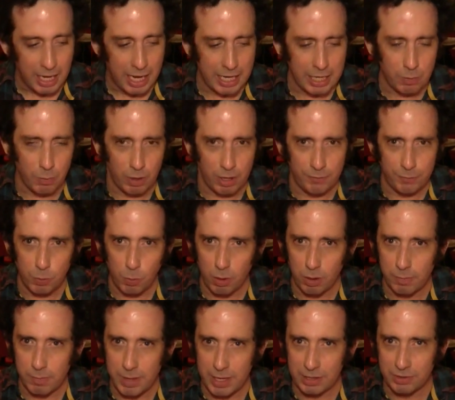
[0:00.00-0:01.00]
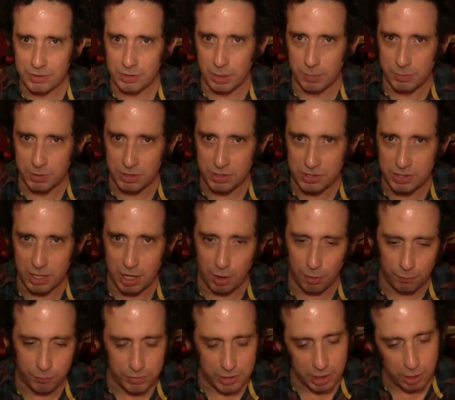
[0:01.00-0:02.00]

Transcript: Anyway, if you want to make some yourself,